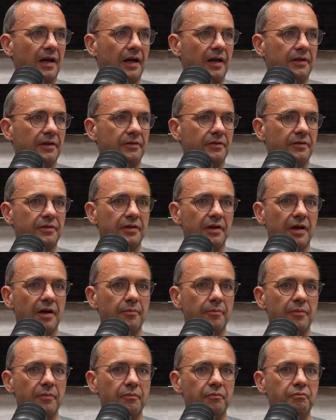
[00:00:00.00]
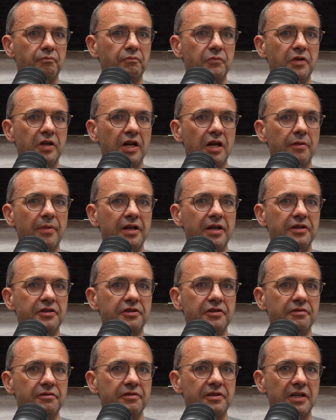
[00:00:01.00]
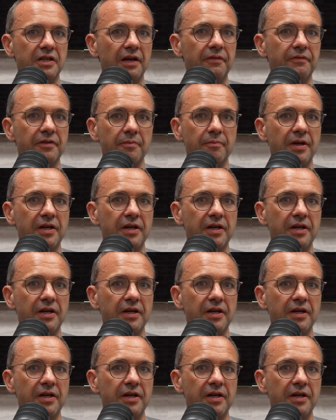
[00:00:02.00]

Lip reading: And you know, many students love it.